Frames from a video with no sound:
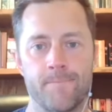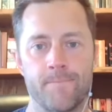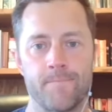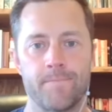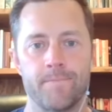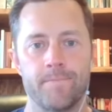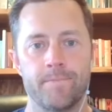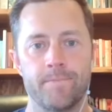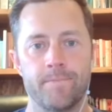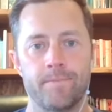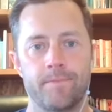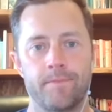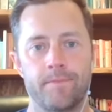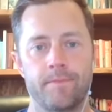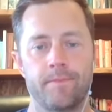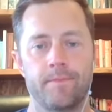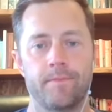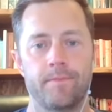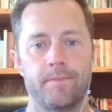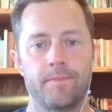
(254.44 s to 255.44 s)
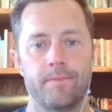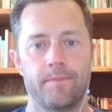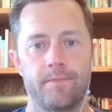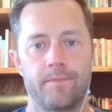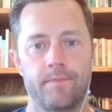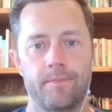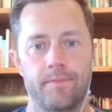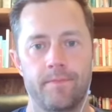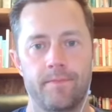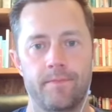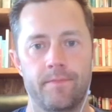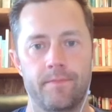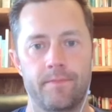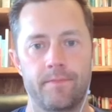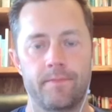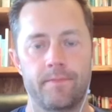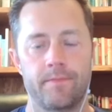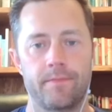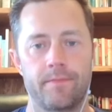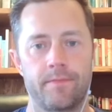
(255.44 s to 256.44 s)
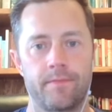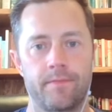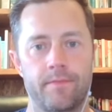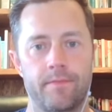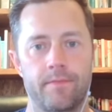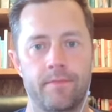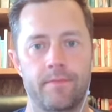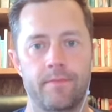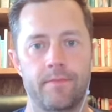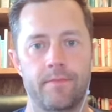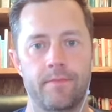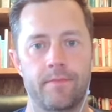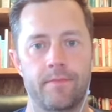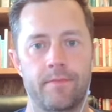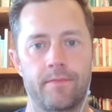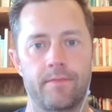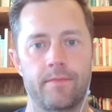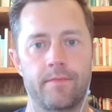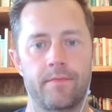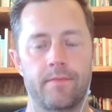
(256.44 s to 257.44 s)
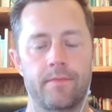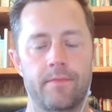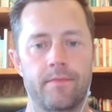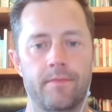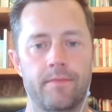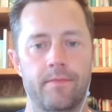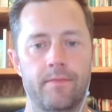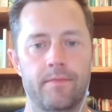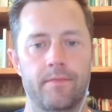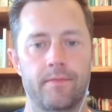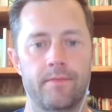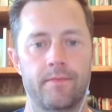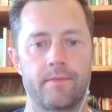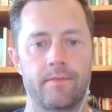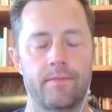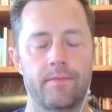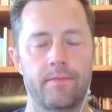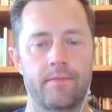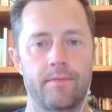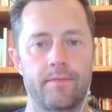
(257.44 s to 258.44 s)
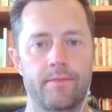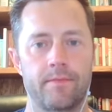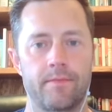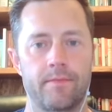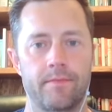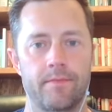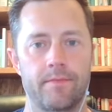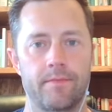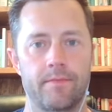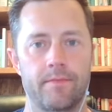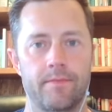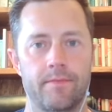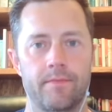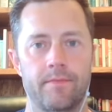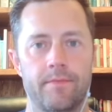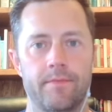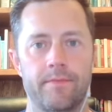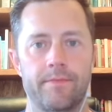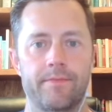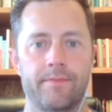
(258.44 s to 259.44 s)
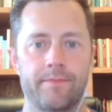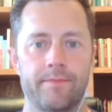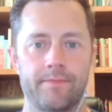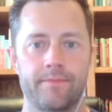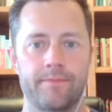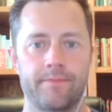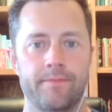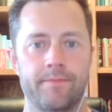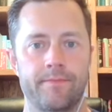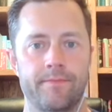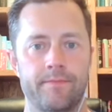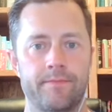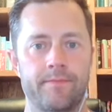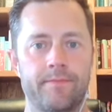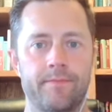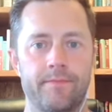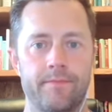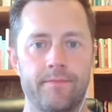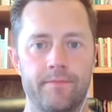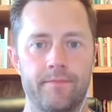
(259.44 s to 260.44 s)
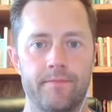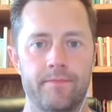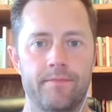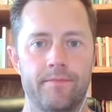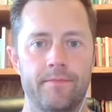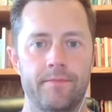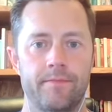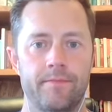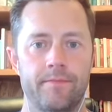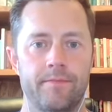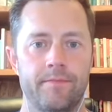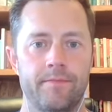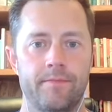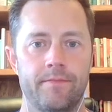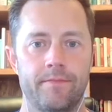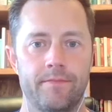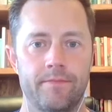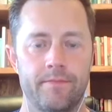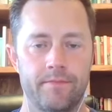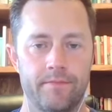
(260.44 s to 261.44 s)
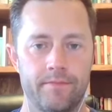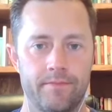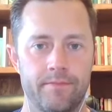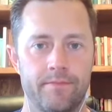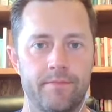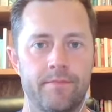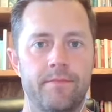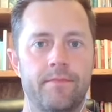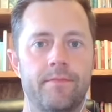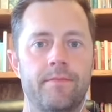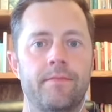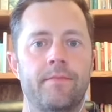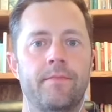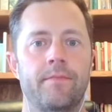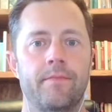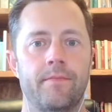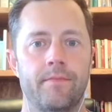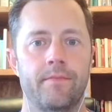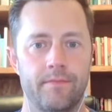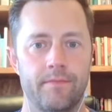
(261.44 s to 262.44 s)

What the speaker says: The person shown says nothing.